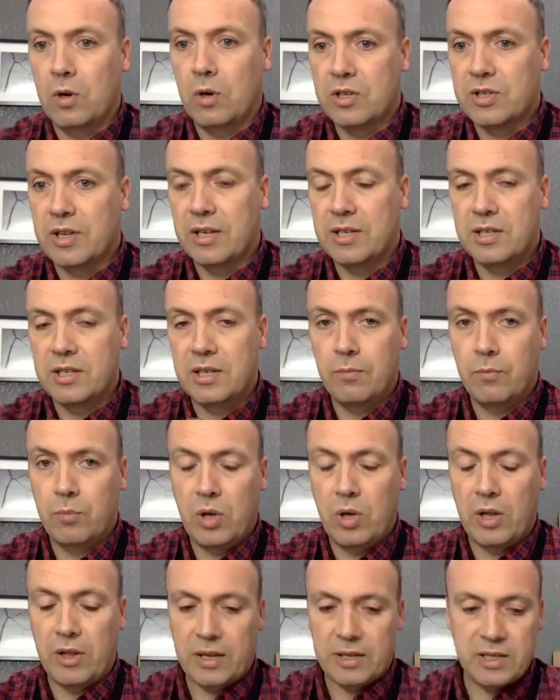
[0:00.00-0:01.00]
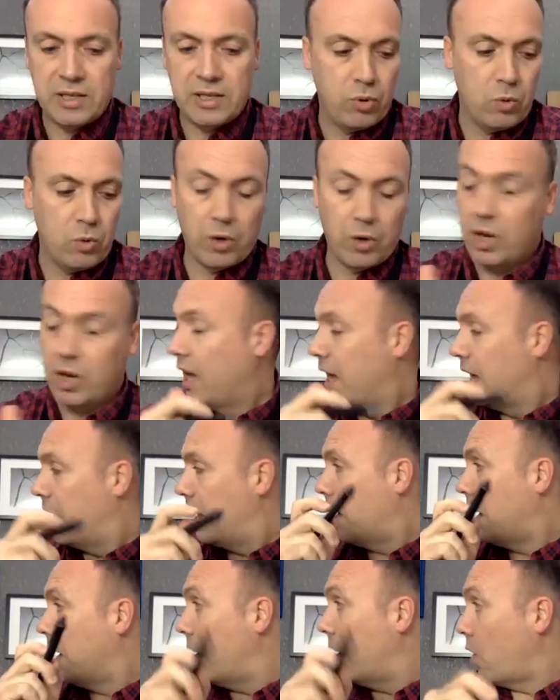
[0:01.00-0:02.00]
So that's an important one.
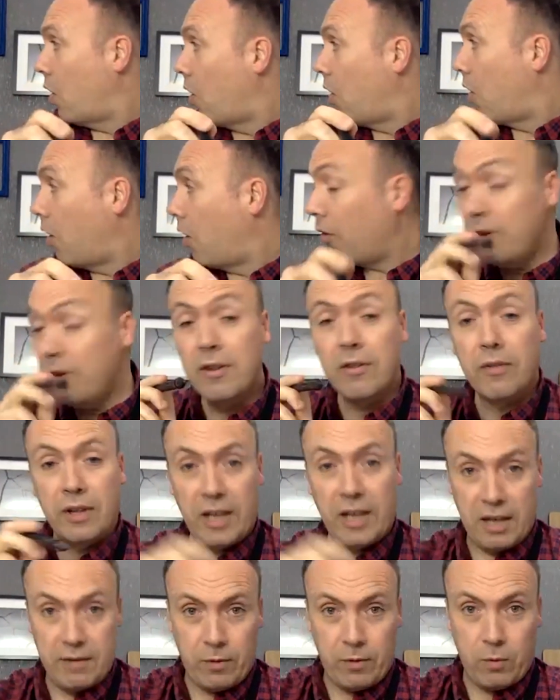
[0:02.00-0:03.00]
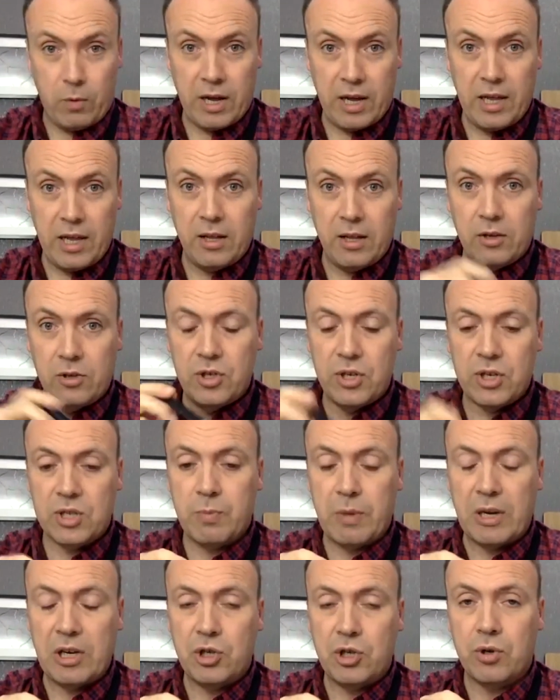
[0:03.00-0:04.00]
On the giveaway, just
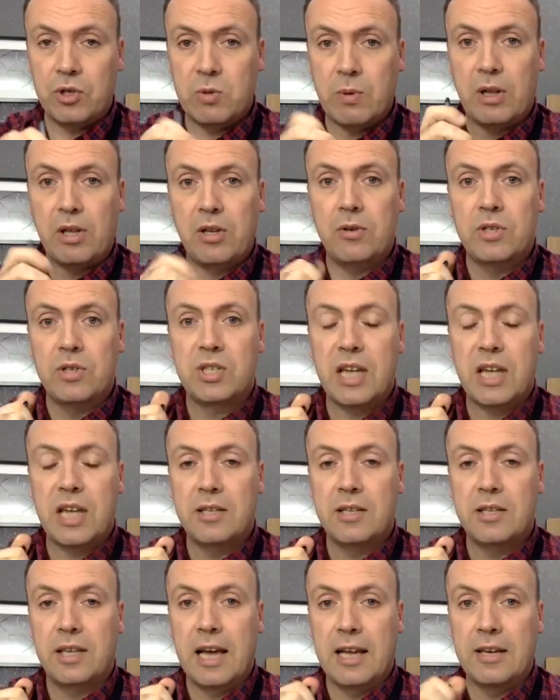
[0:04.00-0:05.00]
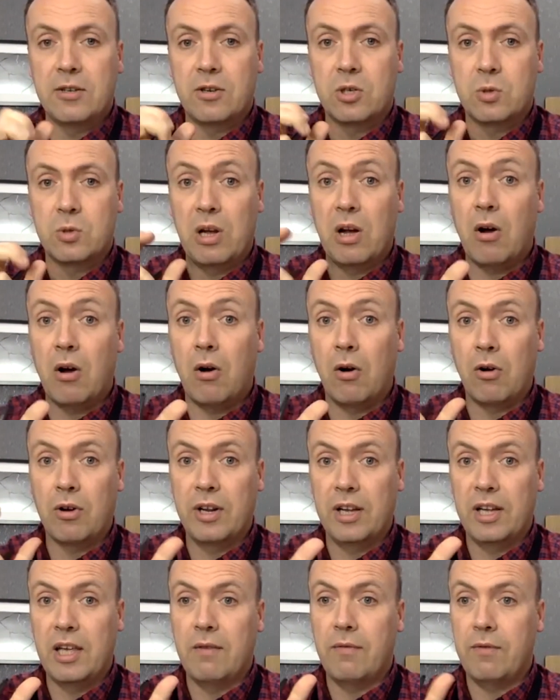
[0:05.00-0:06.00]
make sure as well you stay to the end, because we are going
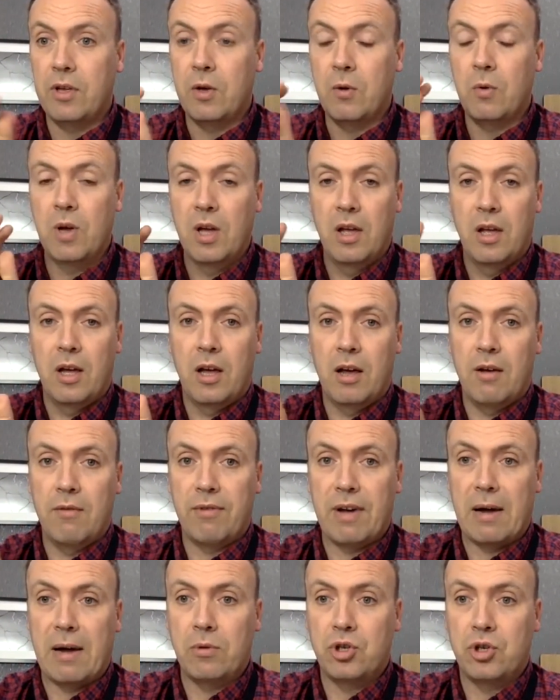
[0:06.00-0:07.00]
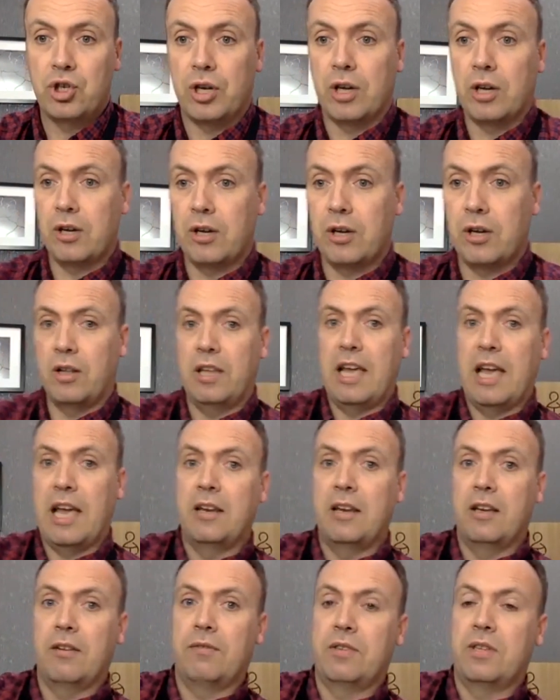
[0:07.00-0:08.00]
to give you a voucher at the
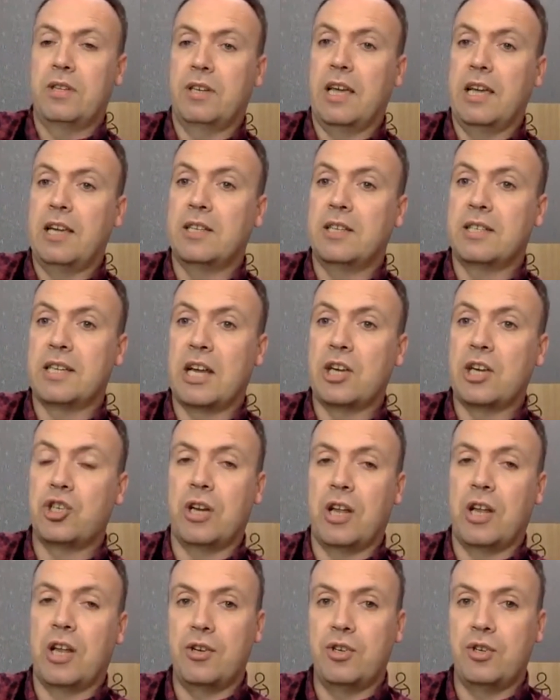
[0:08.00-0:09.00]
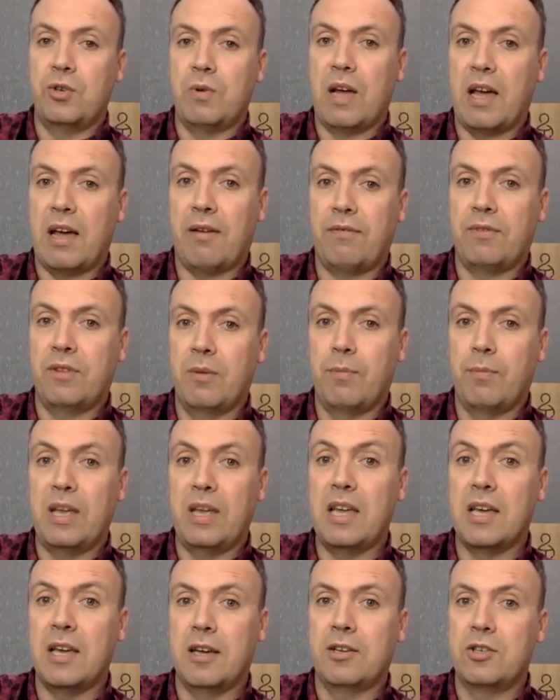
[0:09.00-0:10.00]
end of today's session, and you have to
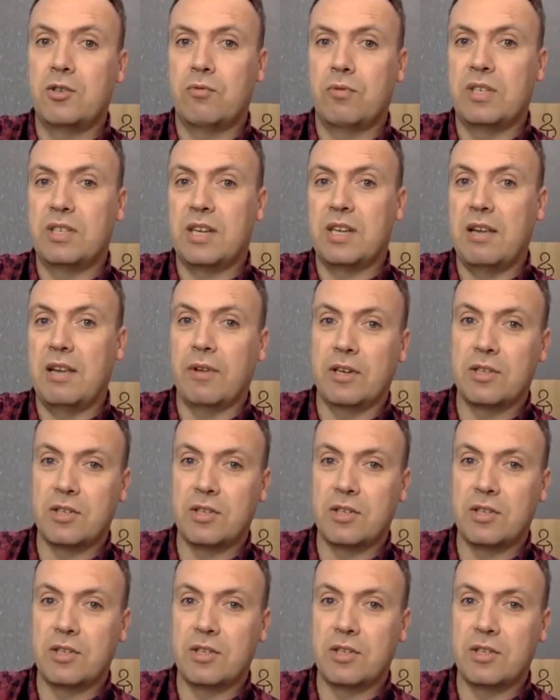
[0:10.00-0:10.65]
be here to receive it.